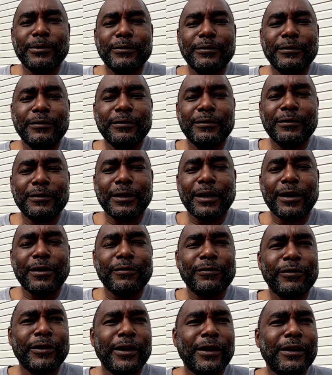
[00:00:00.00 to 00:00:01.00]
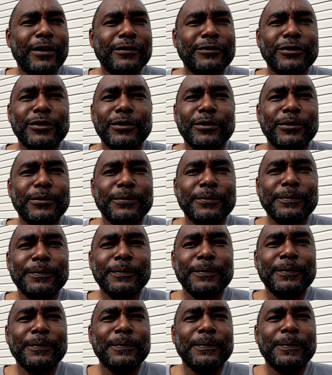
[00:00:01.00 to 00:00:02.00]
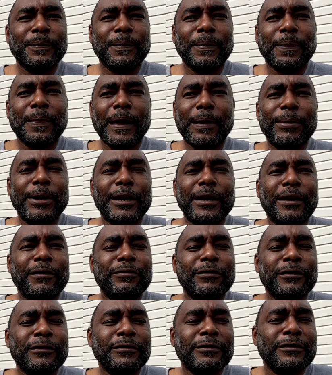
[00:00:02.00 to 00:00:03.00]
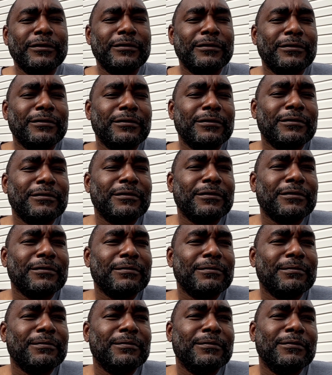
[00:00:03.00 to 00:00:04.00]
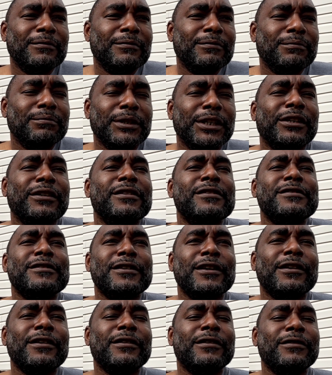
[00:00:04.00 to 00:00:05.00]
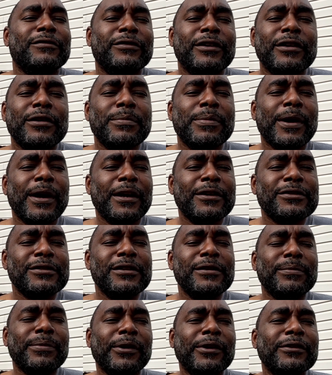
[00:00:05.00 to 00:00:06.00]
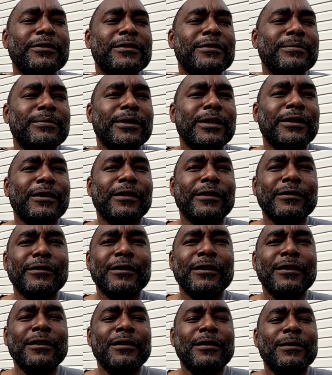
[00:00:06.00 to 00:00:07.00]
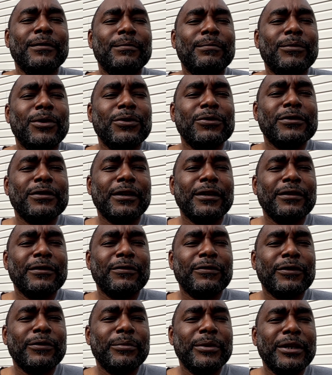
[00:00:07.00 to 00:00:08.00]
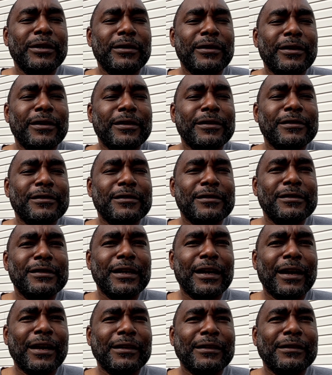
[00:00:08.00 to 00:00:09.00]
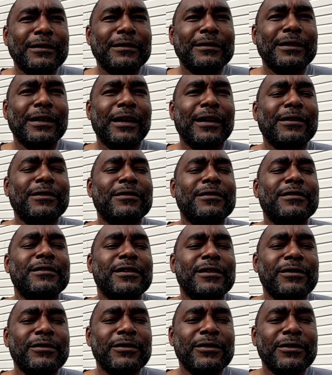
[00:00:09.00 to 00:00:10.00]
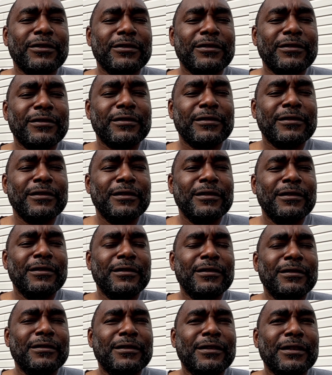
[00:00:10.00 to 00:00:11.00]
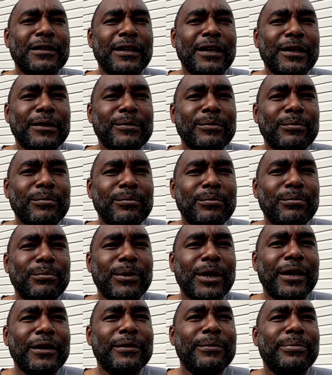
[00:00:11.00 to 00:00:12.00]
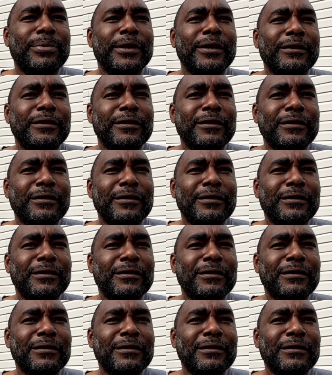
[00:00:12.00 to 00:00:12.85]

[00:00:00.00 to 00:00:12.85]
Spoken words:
and clarify that, I may never be considered a very passionate person, because most things for me is not that serious to get my opinion